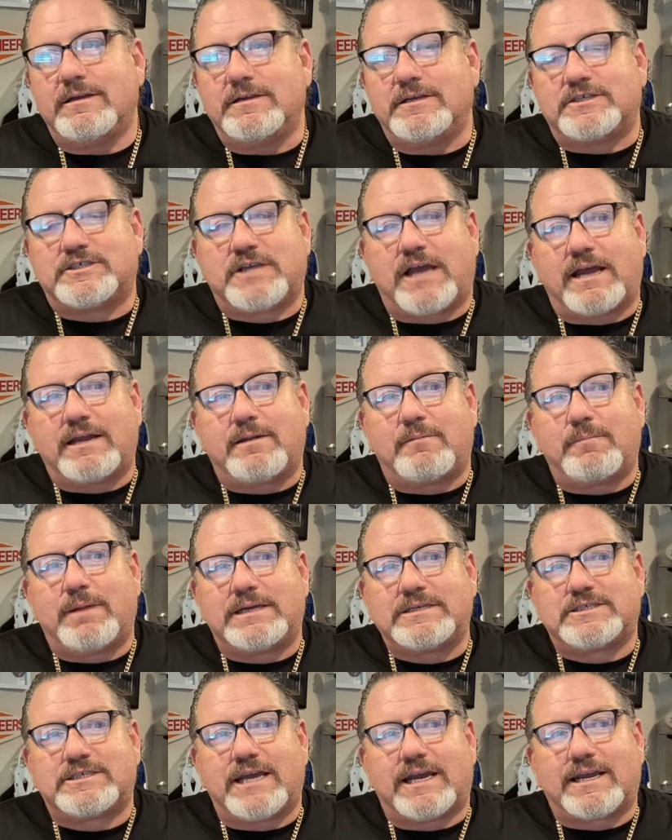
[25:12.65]
You signed a
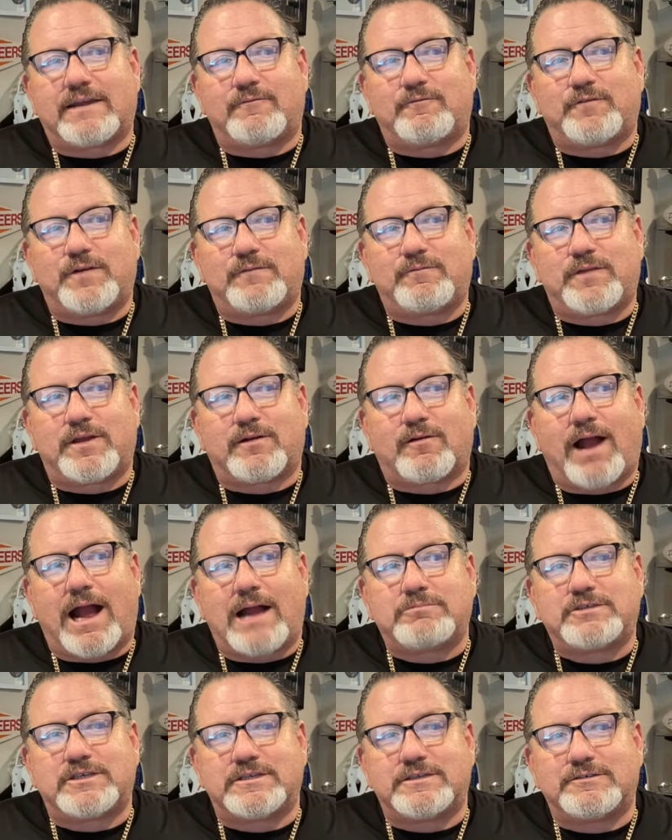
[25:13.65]
May 2nd fifth year
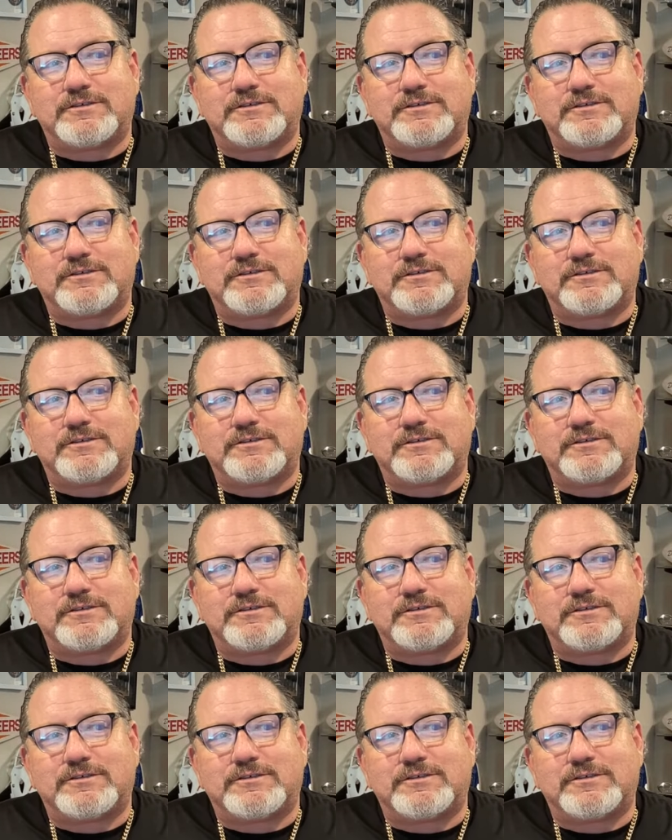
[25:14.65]
option.